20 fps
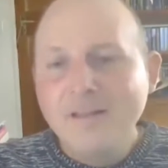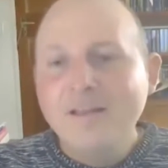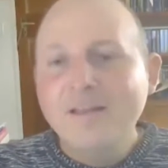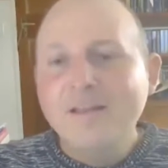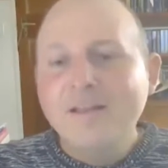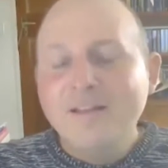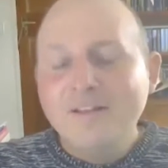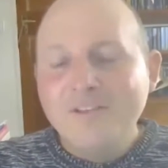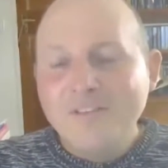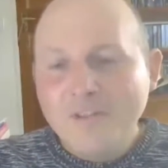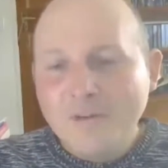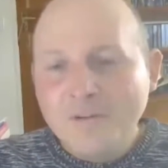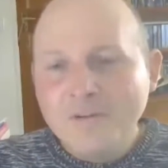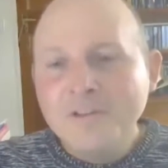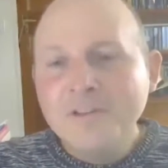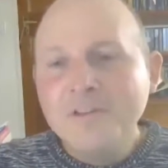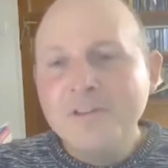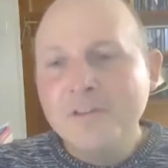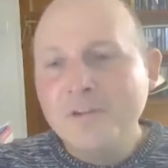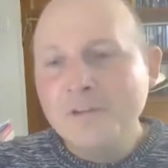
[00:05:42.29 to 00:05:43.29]
Those
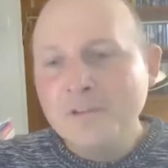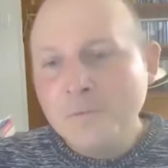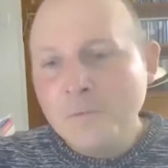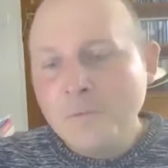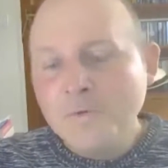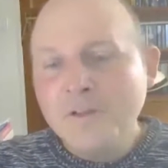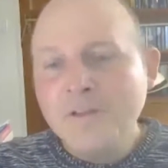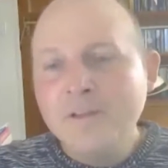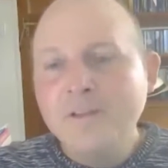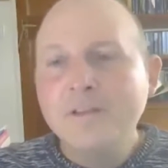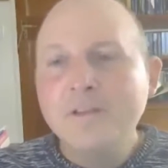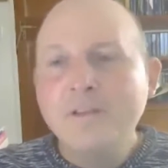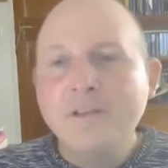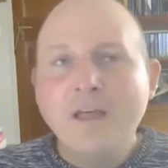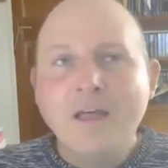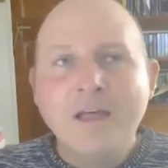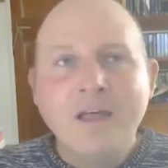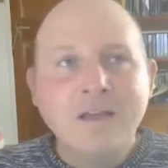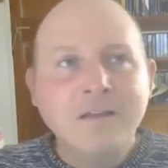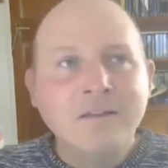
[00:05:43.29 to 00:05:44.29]
those orders,
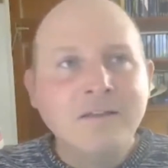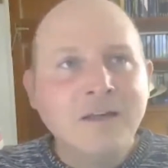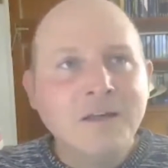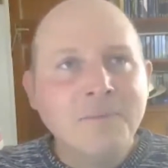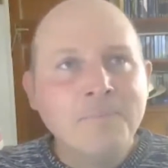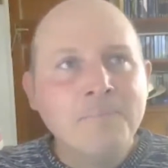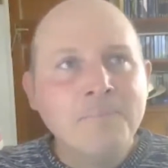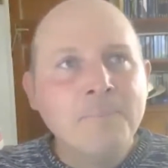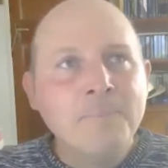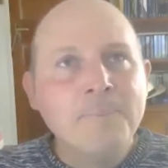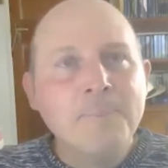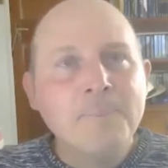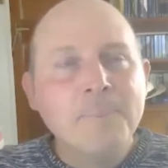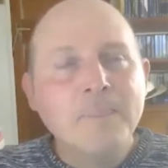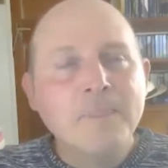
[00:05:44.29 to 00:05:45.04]
and um,